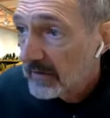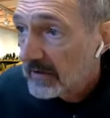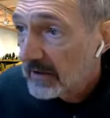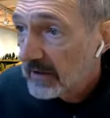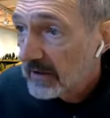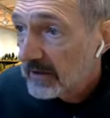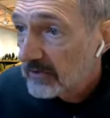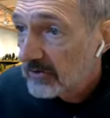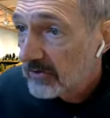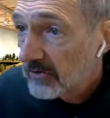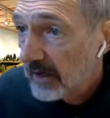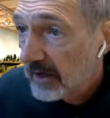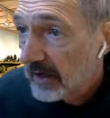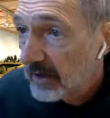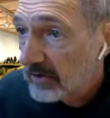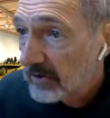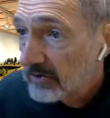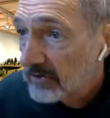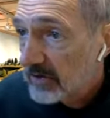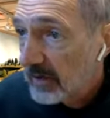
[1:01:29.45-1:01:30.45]
cake track
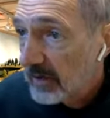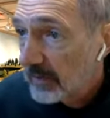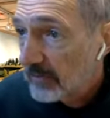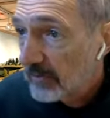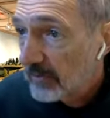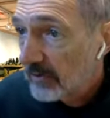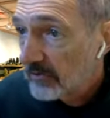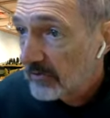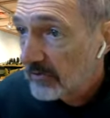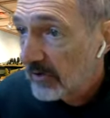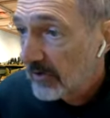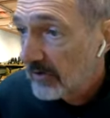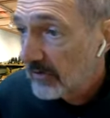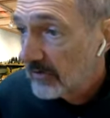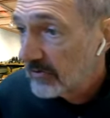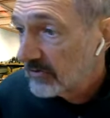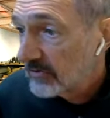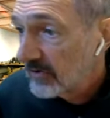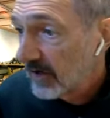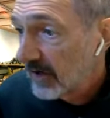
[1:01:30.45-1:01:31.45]
on top of those
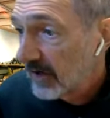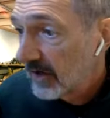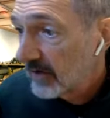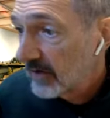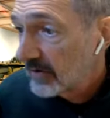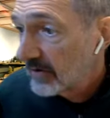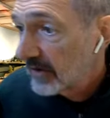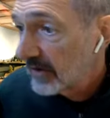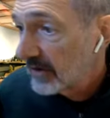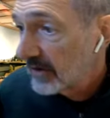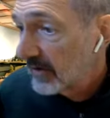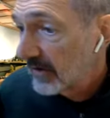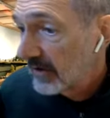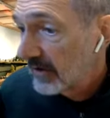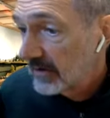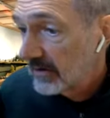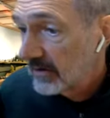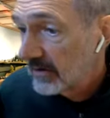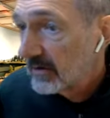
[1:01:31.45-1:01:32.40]
others. Yeah. Okay, great.